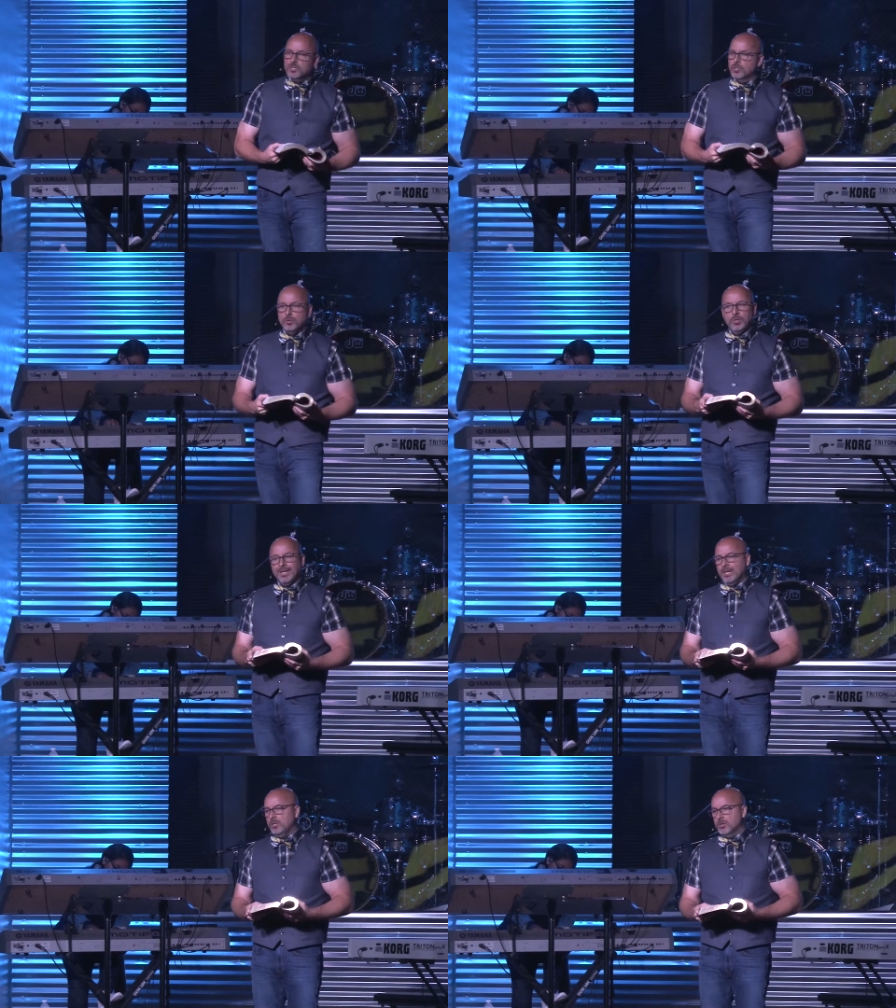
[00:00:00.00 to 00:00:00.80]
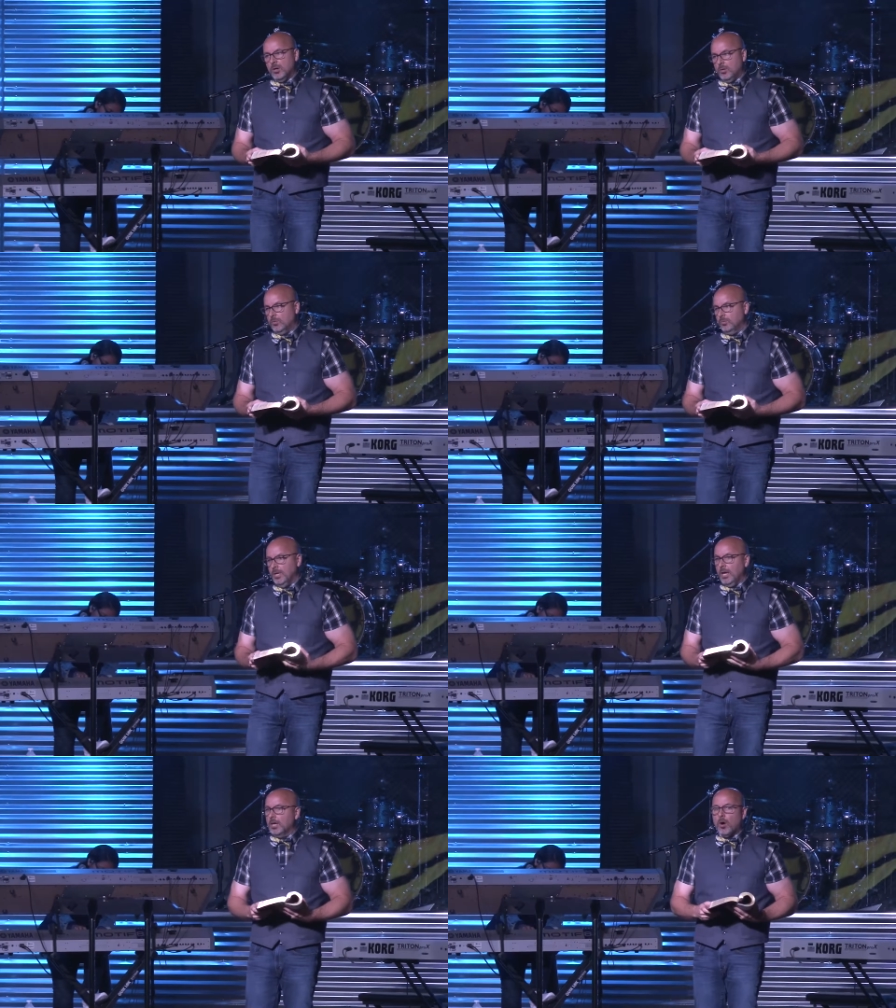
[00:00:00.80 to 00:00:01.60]
is you're doing it in your own.
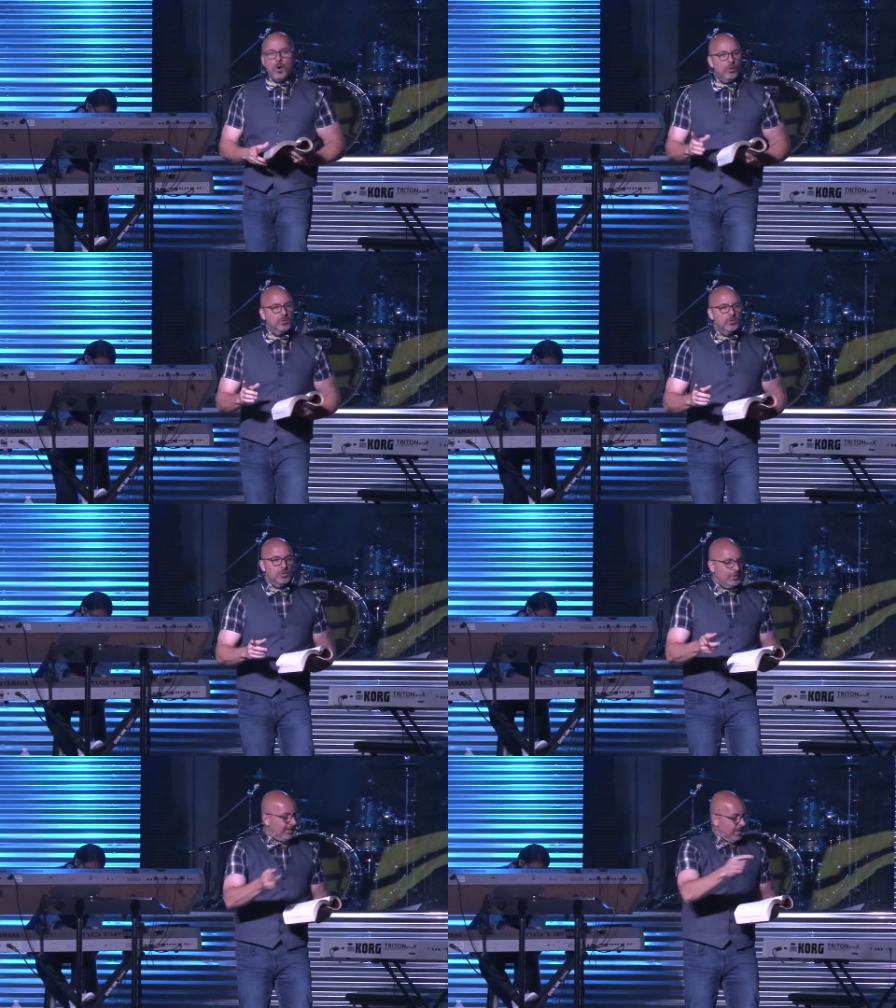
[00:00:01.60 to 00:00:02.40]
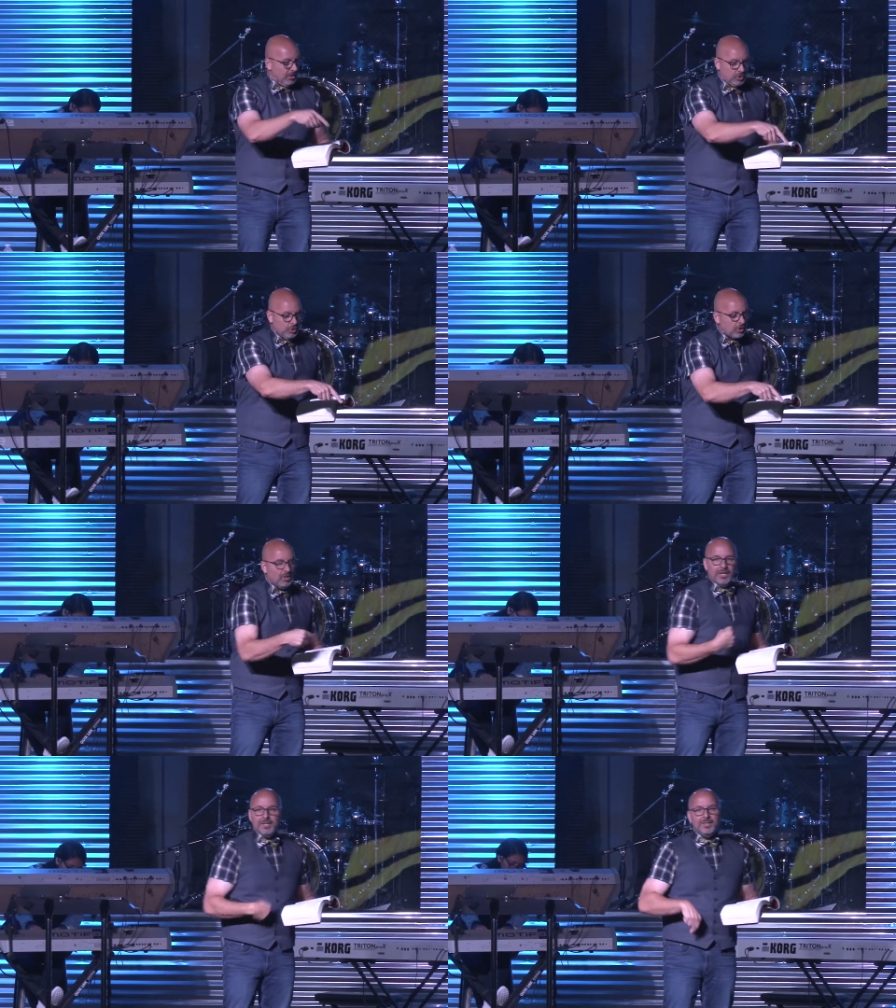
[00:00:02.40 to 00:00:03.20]
And all you're doing is you're
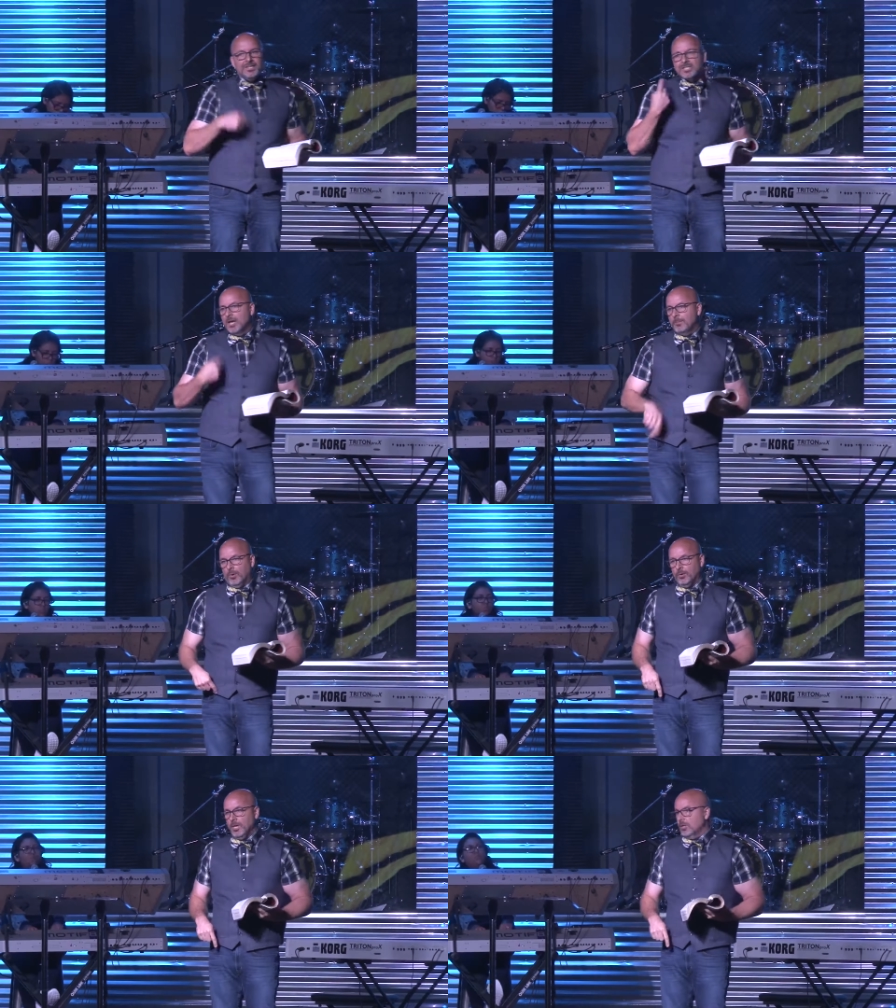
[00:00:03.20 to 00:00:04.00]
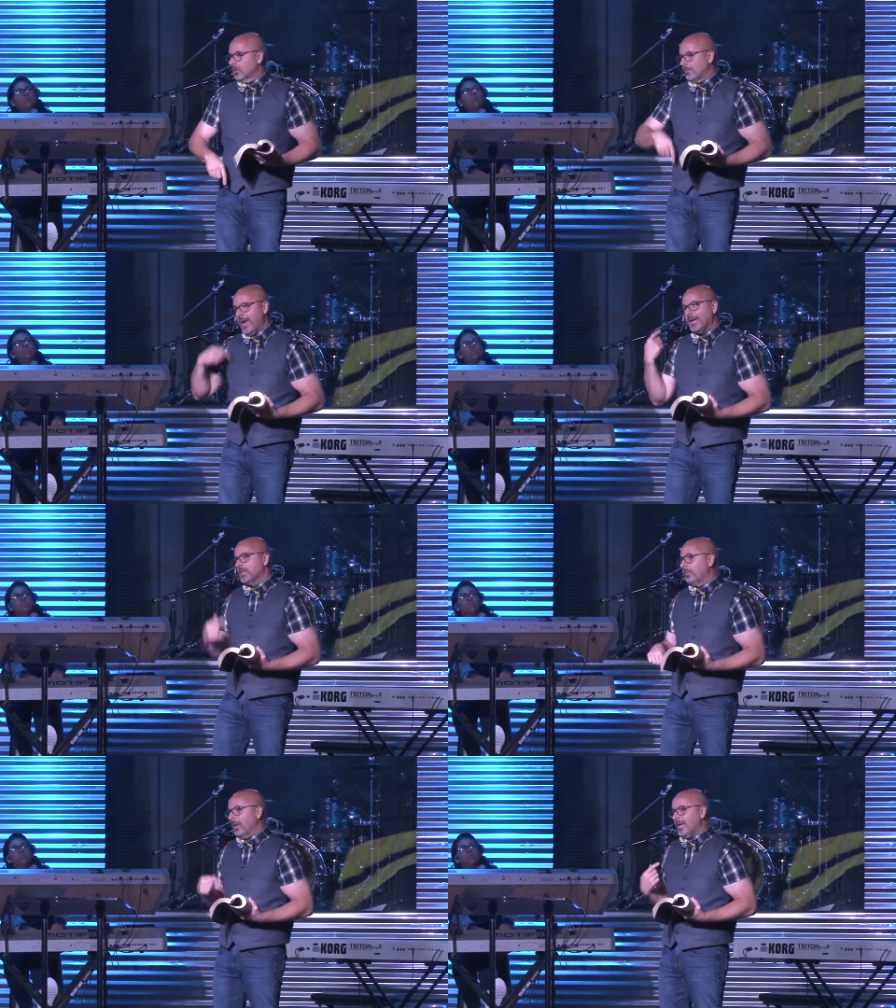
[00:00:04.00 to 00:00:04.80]
cleaning this temple. You're making
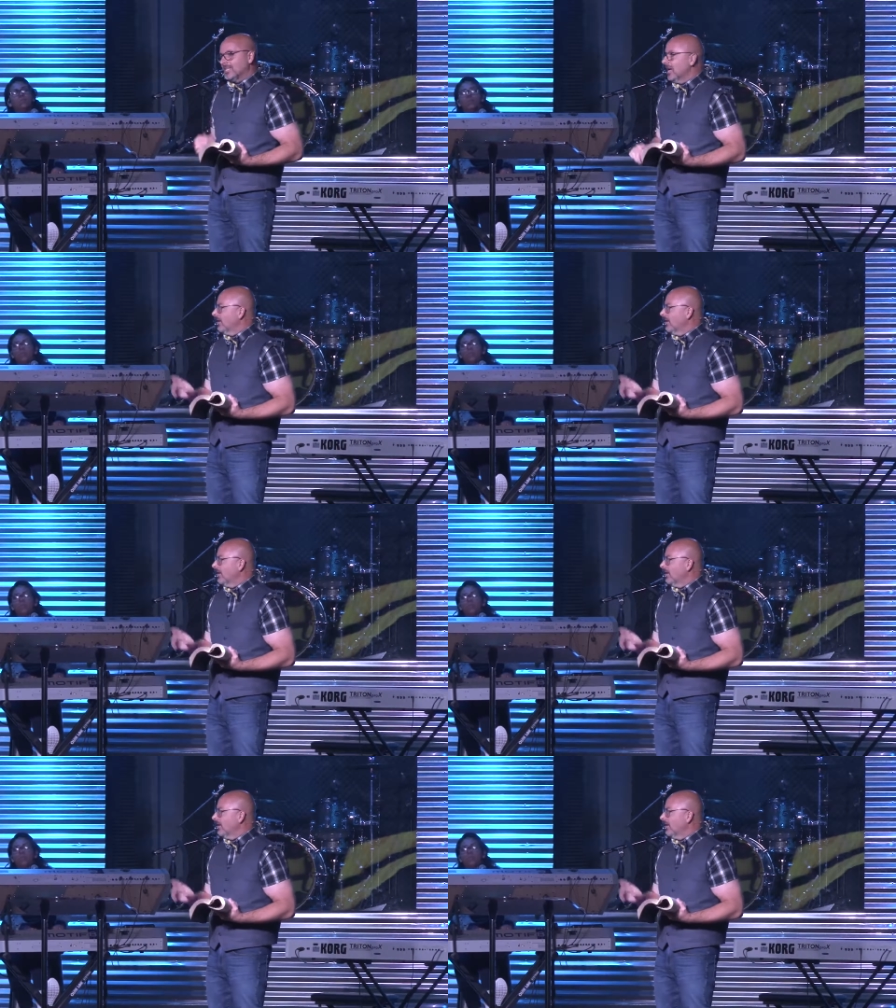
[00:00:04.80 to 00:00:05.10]
a place